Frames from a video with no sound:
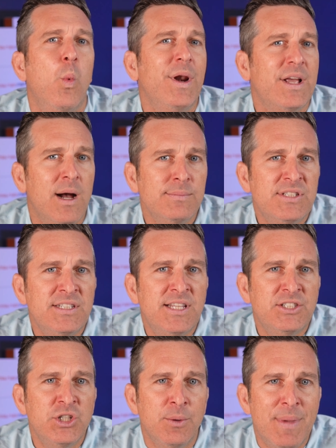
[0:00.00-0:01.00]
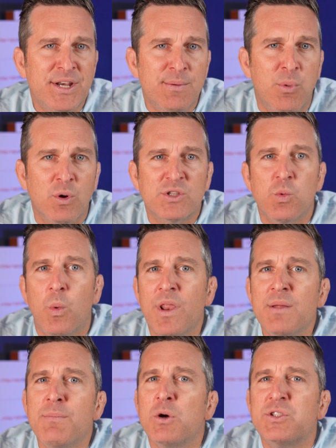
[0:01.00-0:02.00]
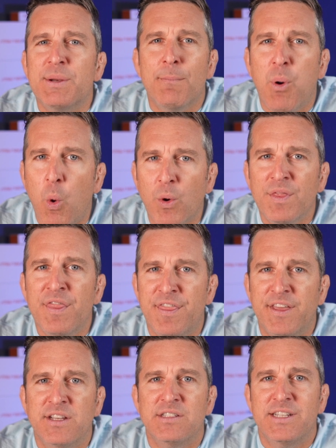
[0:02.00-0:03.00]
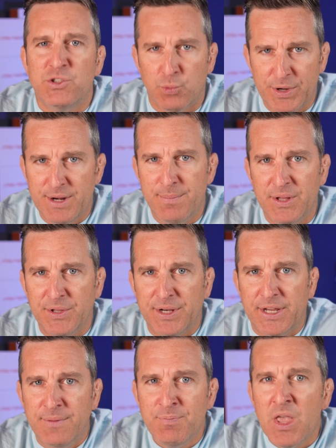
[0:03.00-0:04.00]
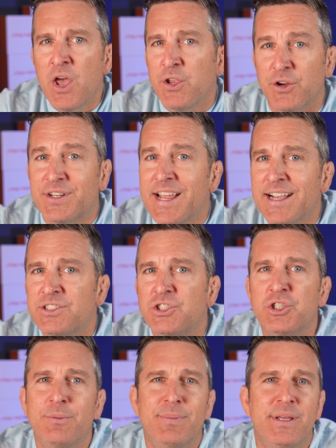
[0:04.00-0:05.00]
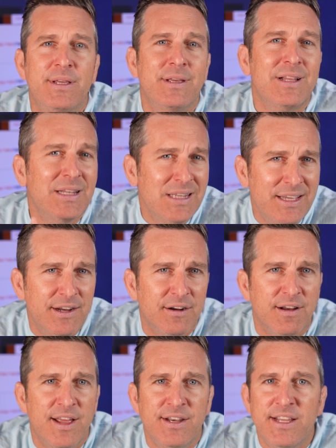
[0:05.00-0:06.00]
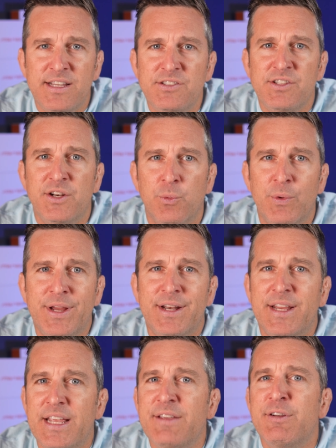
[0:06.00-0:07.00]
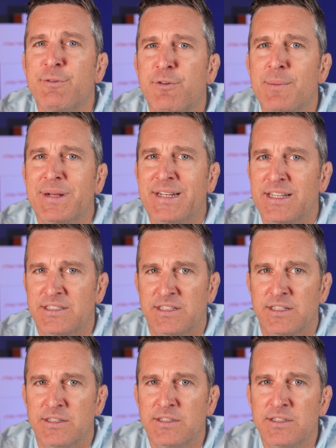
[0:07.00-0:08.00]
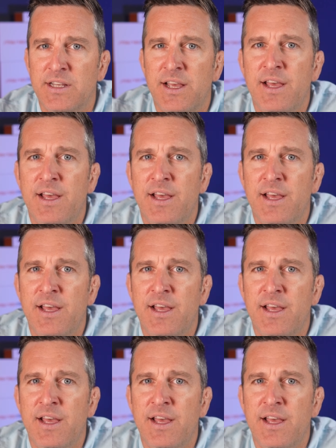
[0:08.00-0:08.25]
When it comes to digital menu boards, one of the most important things is readability. Your text should be clear and easy to read even from a distance.